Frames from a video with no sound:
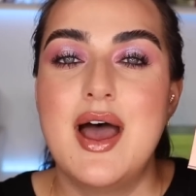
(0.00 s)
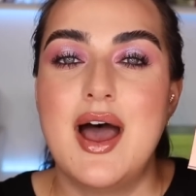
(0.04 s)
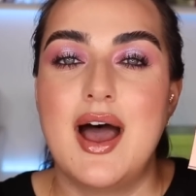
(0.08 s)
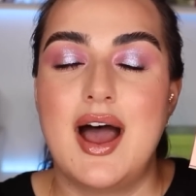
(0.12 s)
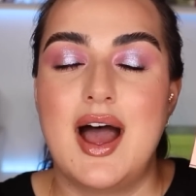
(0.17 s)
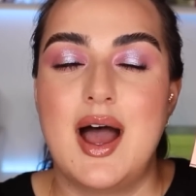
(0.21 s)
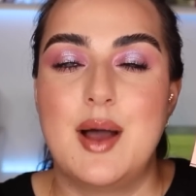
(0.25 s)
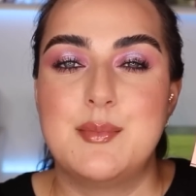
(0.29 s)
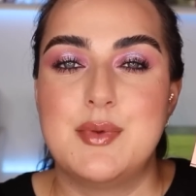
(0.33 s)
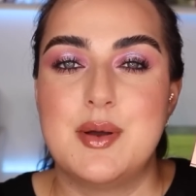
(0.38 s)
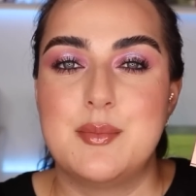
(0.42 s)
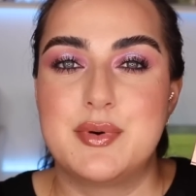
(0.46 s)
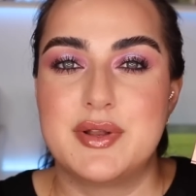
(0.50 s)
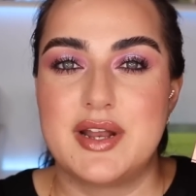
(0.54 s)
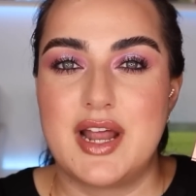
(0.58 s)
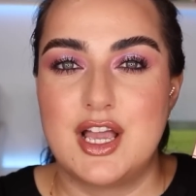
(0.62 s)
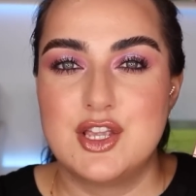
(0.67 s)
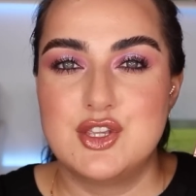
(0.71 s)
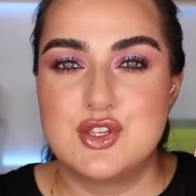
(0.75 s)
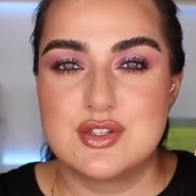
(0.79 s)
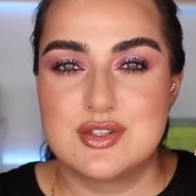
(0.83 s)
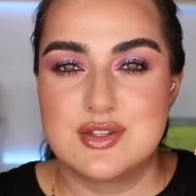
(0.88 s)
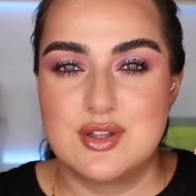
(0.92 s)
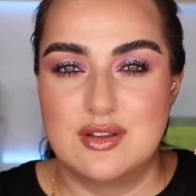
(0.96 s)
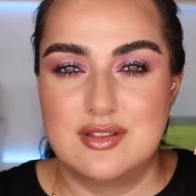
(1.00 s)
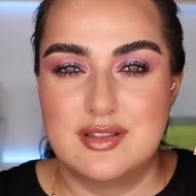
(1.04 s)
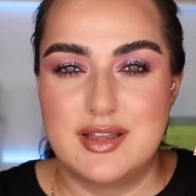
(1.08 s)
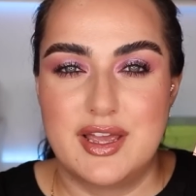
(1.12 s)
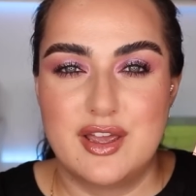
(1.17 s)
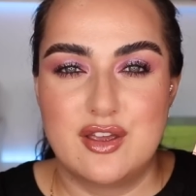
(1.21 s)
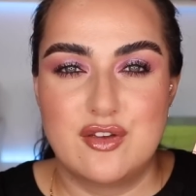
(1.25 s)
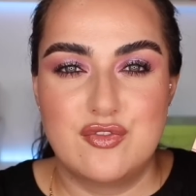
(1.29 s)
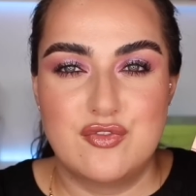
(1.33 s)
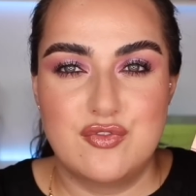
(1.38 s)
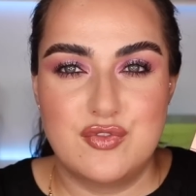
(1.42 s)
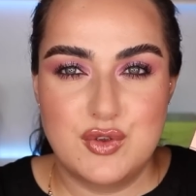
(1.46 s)
um, but I just don't
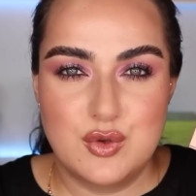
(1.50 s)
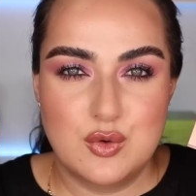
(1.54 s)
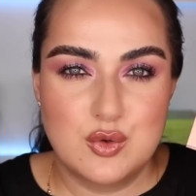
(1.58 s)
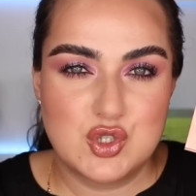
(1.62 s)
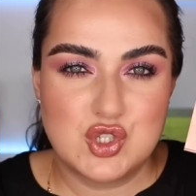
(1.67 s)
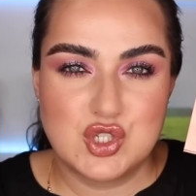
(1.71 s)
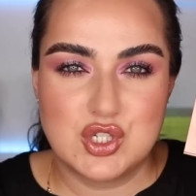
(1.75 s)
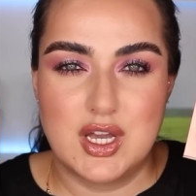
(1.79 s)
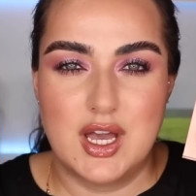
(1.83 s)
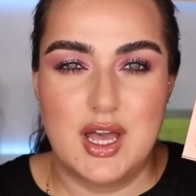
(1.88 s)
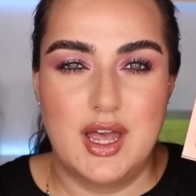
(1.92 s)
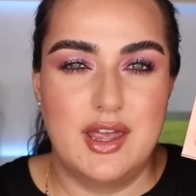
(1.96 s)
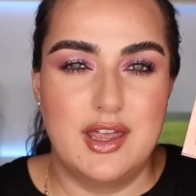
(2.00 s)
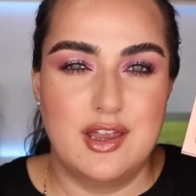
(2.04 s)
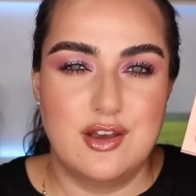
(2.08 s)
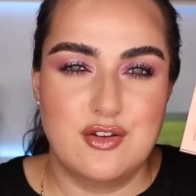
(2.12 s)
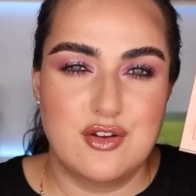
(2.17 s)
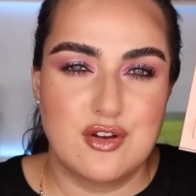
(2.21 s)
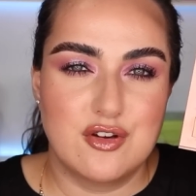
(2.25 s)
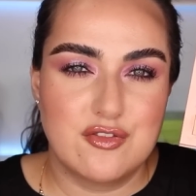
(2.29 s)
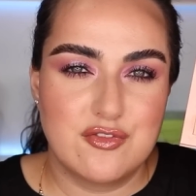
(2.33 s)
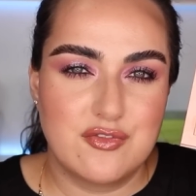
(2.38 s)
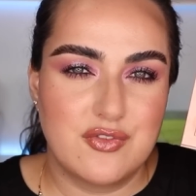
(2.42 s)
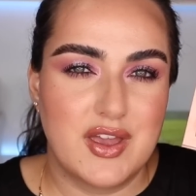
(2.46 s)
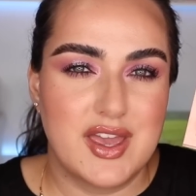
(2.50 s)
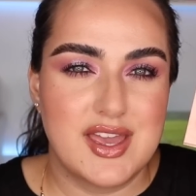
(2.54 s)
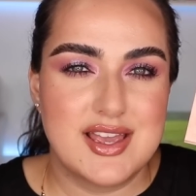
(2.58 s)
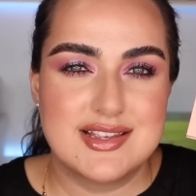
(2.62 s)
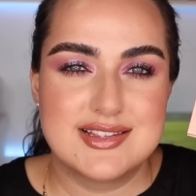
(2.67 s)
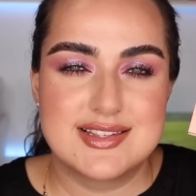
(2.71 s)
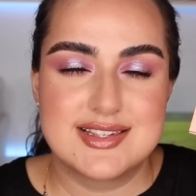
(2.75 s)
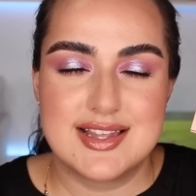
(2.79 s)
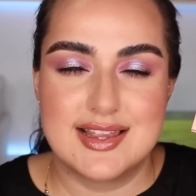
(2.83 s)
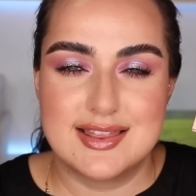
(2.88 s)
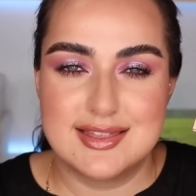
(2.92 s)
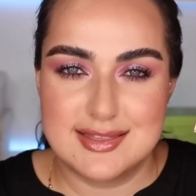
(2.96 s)
like fuchsia in your
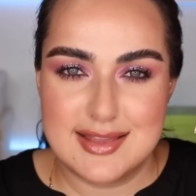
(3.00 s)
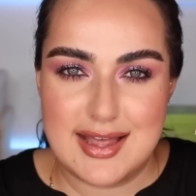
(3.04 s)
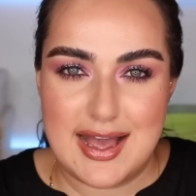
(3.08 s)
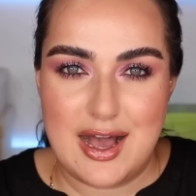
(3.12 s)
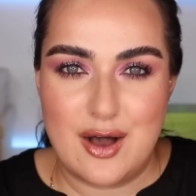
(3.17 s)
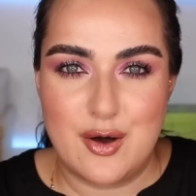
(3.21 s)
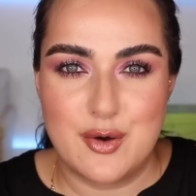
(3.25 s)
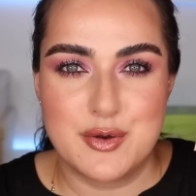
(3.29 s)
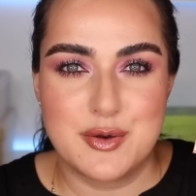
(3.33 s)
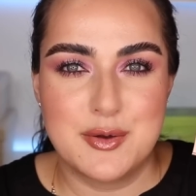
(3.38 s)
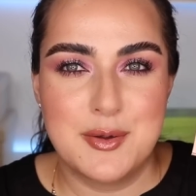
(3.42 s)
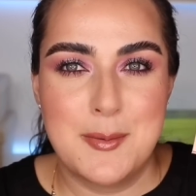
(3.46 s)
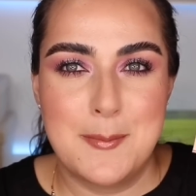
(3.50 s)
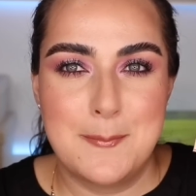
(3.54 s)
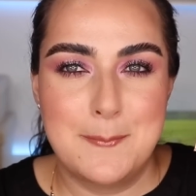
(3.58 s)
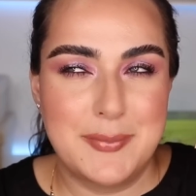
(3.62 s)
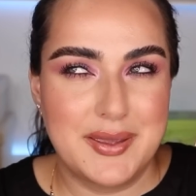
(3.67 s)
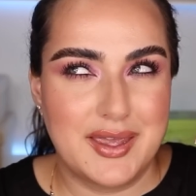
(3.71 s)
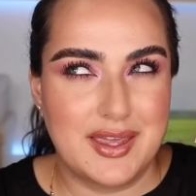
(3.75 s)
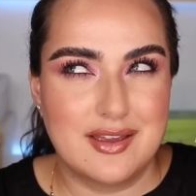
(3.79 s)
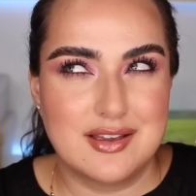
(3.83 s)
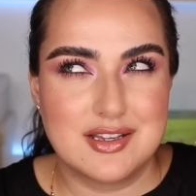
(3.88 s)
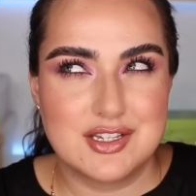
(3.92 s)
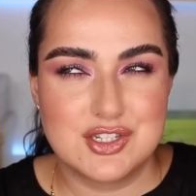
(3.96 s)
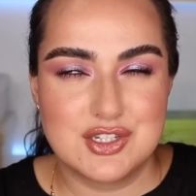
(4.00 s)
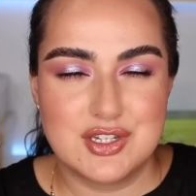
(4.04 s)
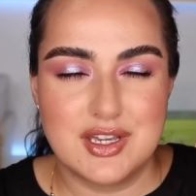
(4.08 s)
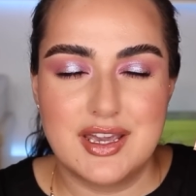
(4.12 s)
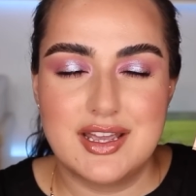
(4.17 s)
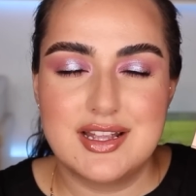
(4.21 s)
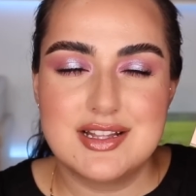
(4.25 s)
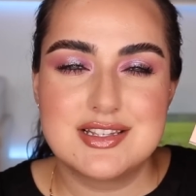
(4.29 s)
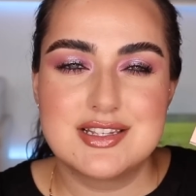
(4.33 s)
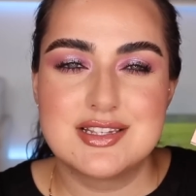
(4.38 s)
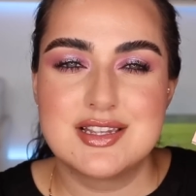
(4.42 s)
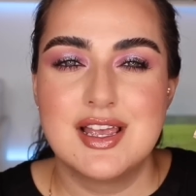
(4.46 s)
face loud pink
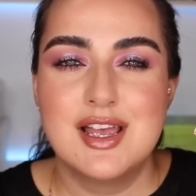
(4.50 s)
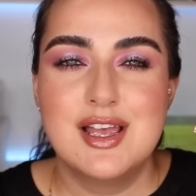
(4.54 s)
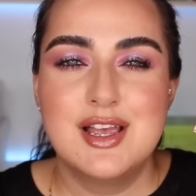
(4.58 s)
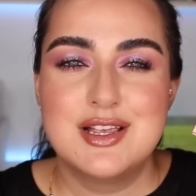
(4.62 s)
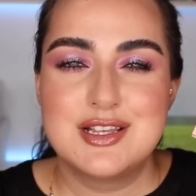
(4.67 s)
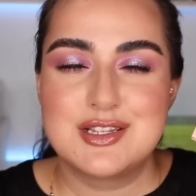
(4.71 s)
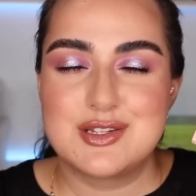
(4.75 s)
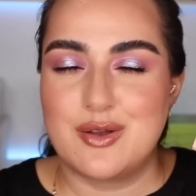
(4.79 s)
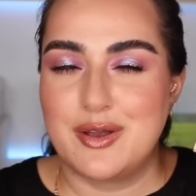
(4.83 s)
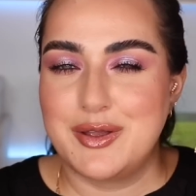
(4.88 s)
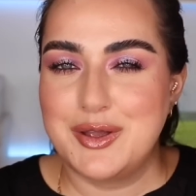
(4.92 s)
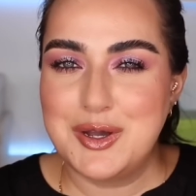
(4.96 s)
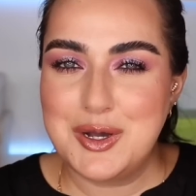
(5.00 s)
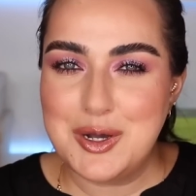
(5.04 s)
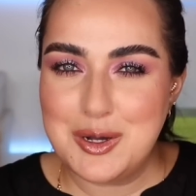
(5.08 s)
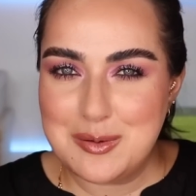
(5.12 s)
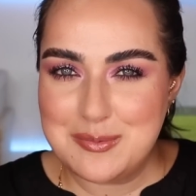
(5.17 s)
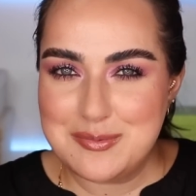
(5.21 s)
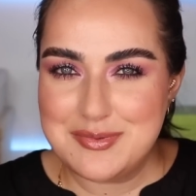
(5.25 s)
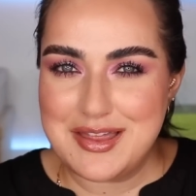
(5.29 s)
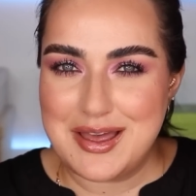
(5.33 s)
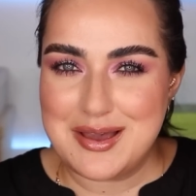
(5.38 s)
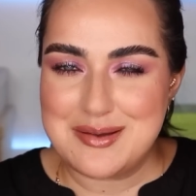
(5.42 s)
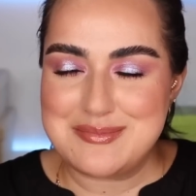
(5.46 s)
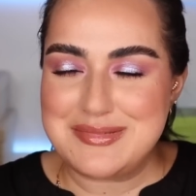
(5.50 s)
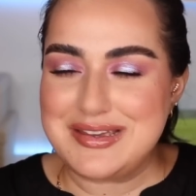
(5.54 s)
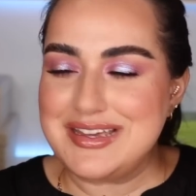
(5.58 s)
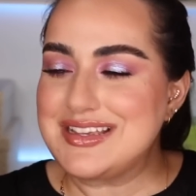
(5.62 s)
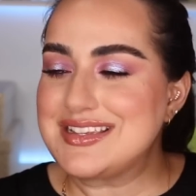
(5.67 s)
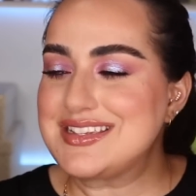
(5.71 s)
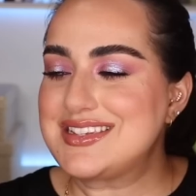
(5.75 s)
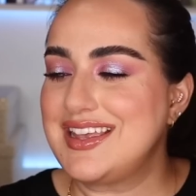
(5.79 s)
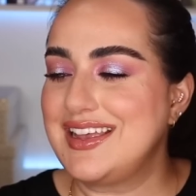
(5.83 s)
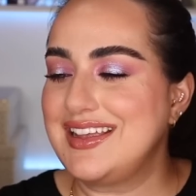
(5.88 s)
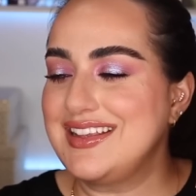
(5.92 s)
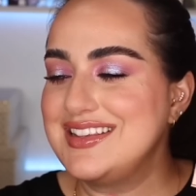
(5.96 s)
shades so I hope that
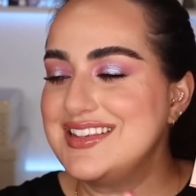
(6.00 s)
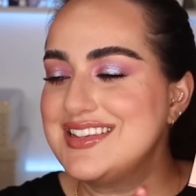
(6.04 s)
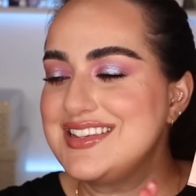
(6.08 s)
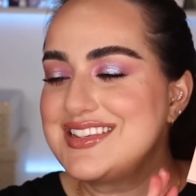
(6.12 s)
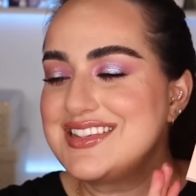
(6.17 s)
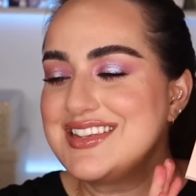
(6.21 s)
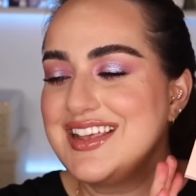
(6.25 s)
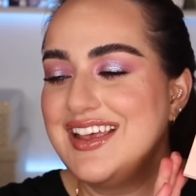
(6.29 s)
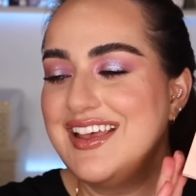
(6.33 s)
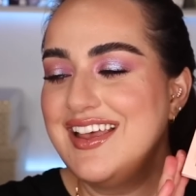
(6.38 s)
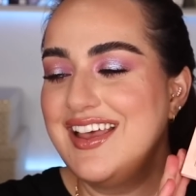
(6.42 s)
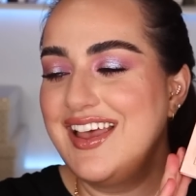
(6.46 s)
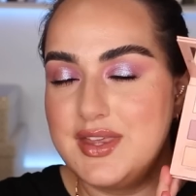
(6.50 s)
makes sense